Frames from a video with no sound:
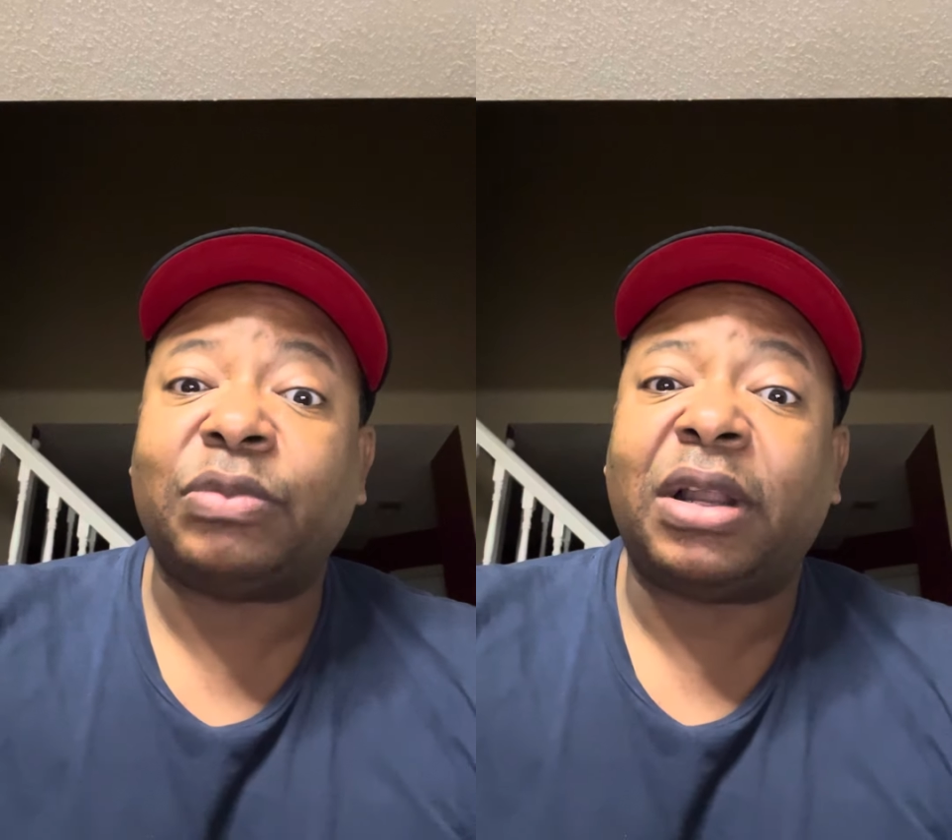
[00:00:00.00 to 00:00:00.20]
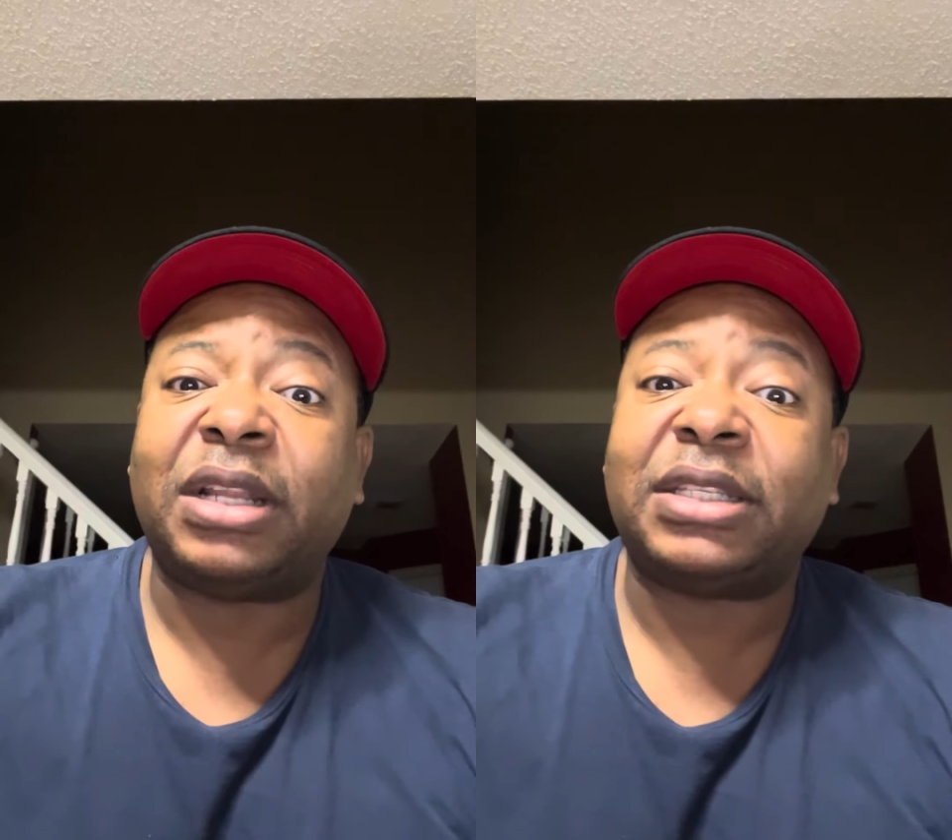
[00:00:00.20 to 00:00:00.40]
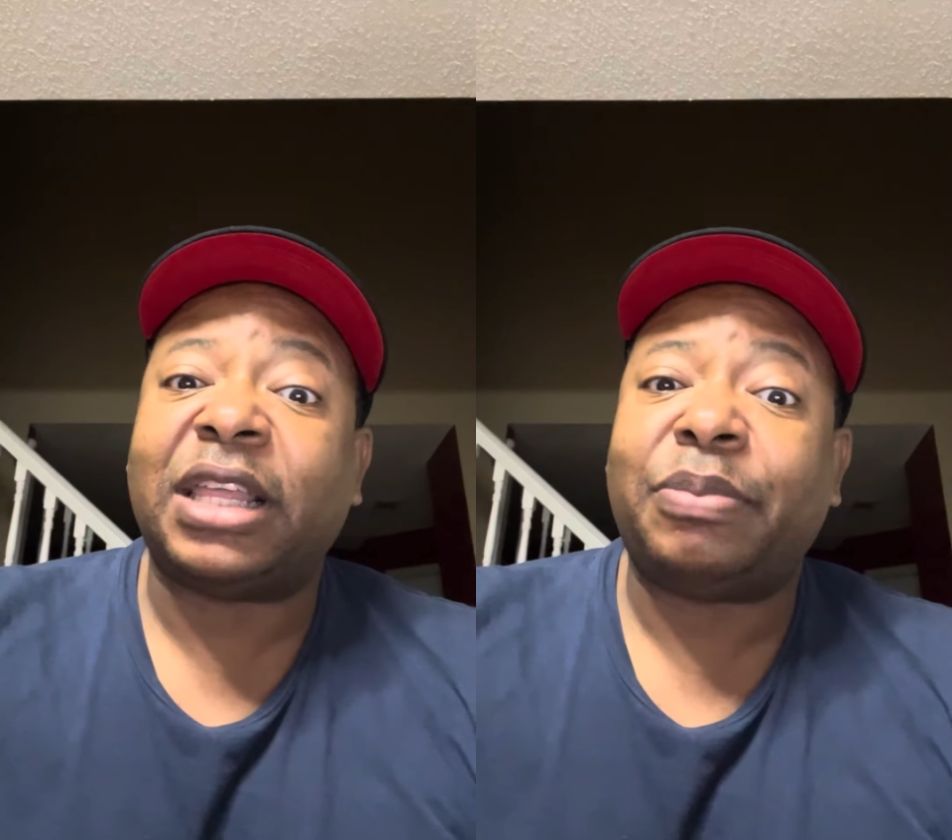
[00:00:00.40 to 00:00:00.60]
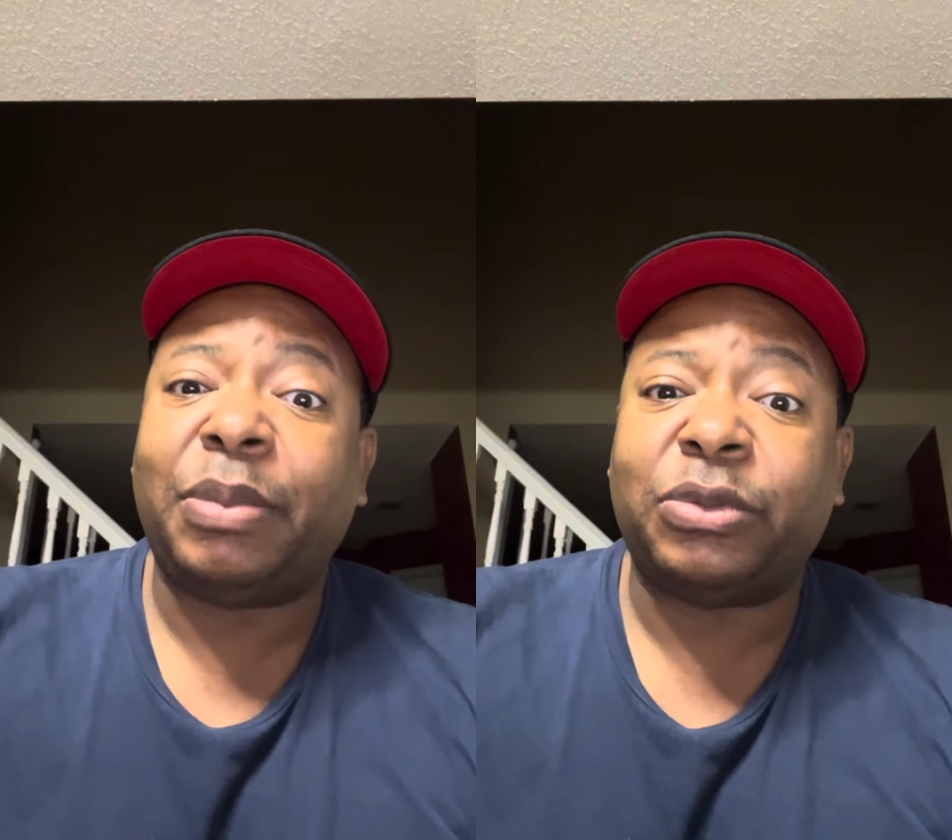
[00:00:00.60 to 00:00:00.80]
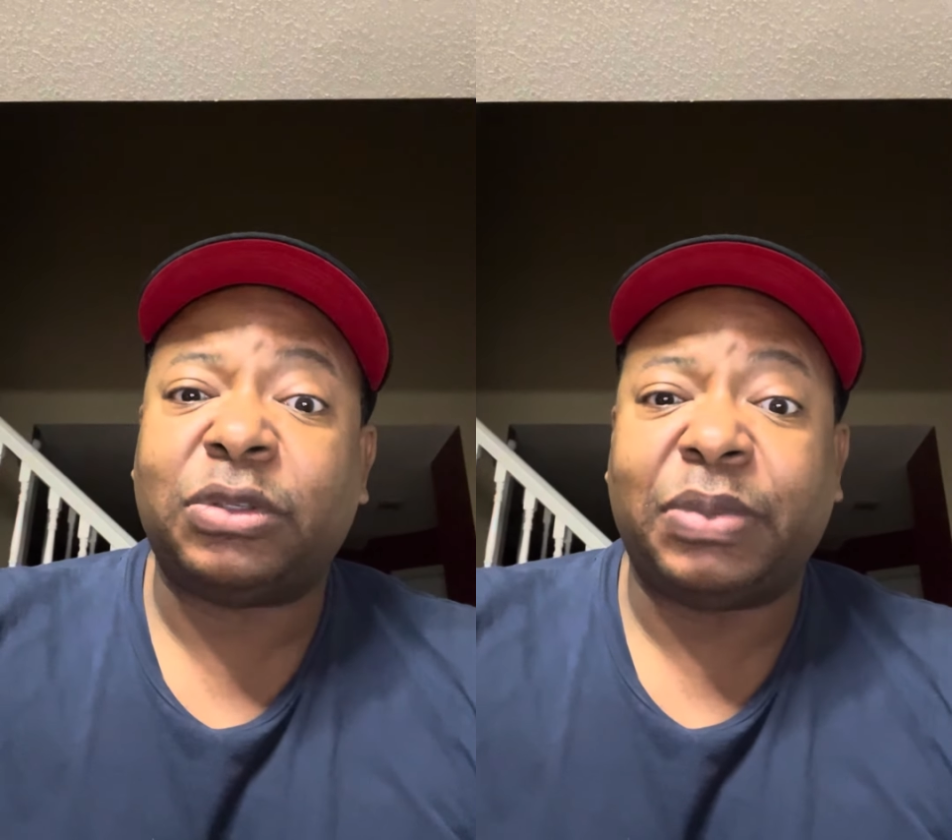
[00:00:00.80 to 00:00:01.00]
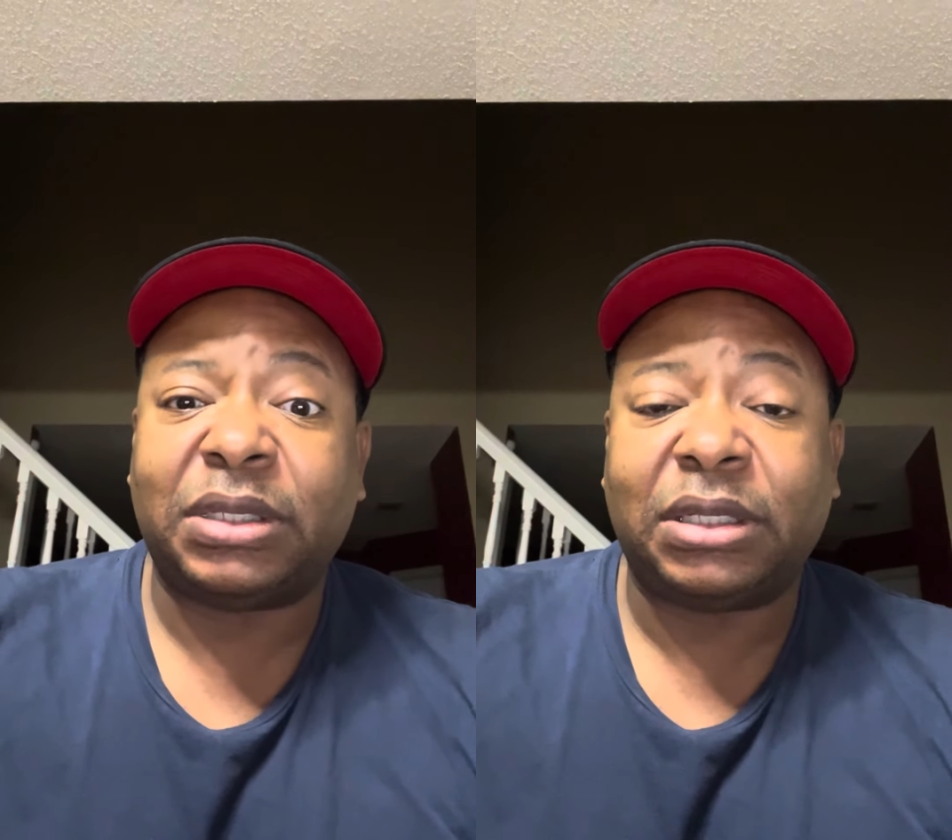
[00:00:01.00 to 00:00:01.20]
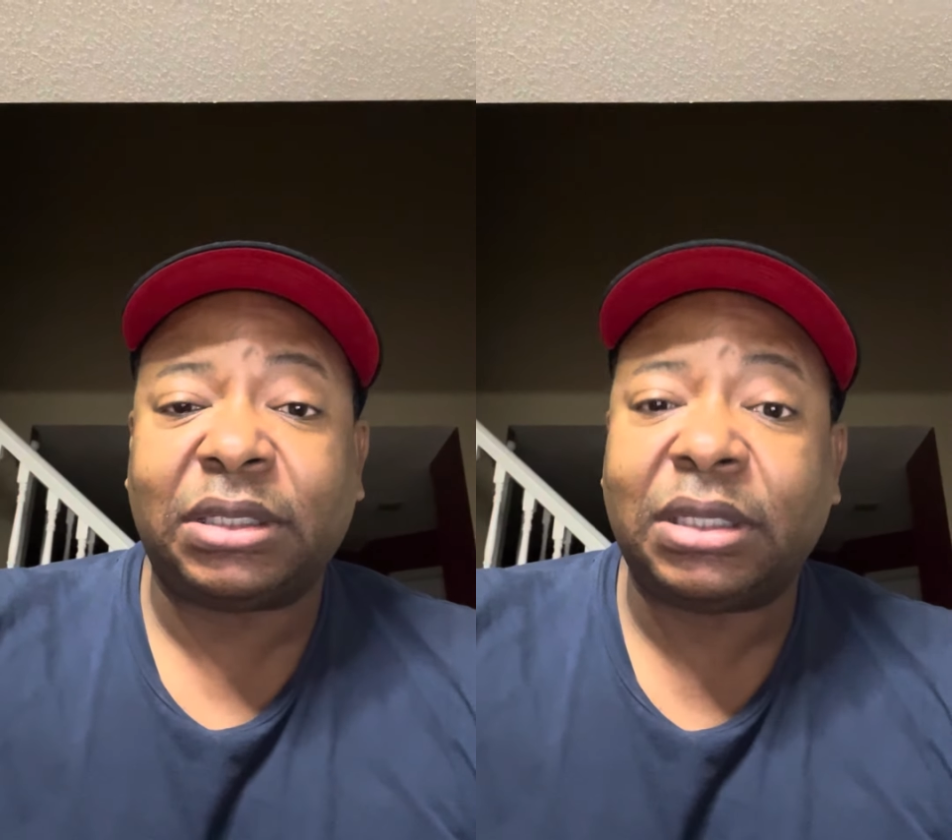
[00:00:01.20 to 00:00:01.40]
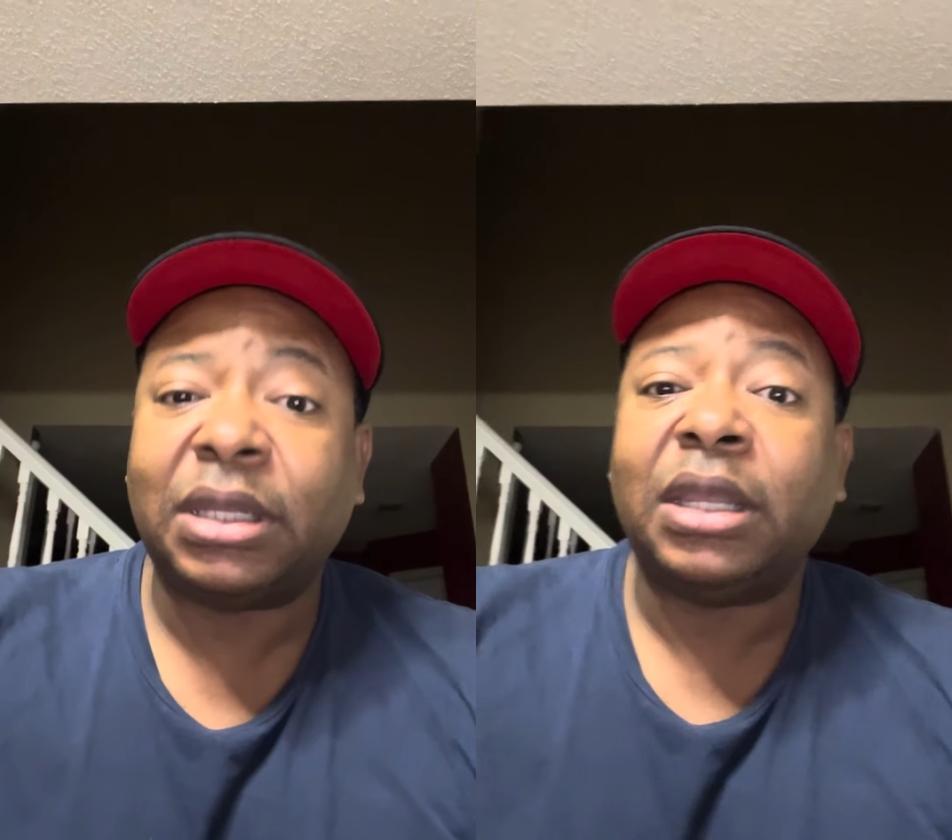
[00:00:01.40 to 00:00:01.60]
well as other people's business.